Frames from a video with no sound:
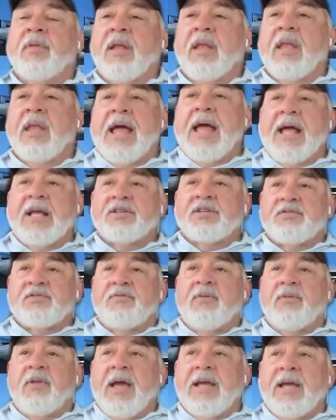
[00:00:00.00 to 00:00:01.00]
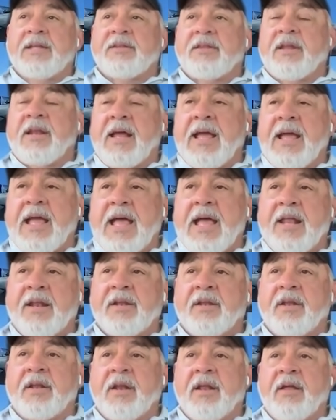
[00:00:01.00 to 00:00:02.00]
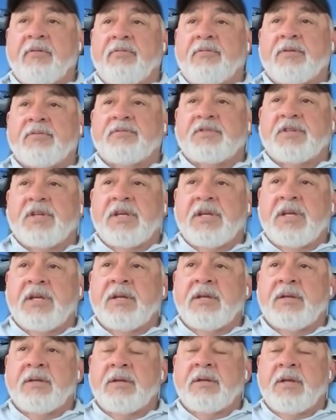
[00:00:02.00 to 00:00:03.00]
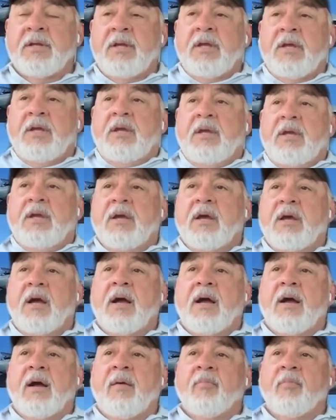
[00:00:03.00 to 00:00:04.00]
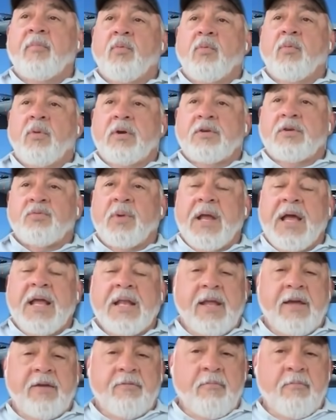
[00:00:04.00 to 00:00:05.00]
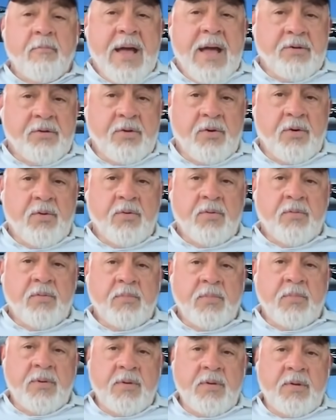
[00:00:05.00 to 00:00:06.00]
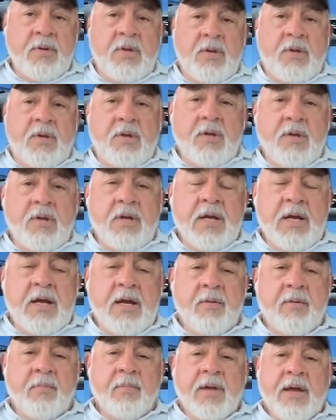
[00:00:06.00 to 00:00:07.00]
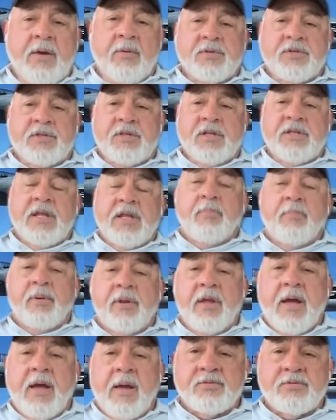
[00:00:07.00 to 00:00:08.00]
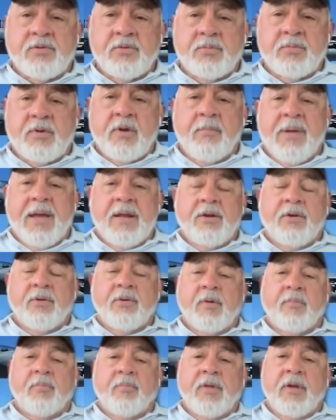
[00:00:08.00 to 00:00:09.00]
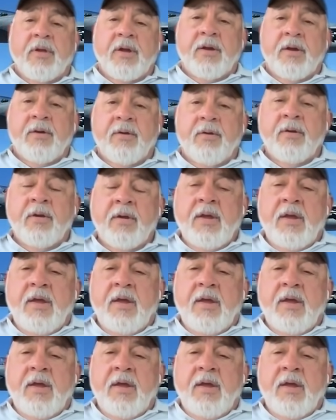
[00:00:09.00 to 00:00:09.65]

the last flight that I had in an F fifteen um, was when I left Mountain Home. Um, I was the deputy ops group commander up there.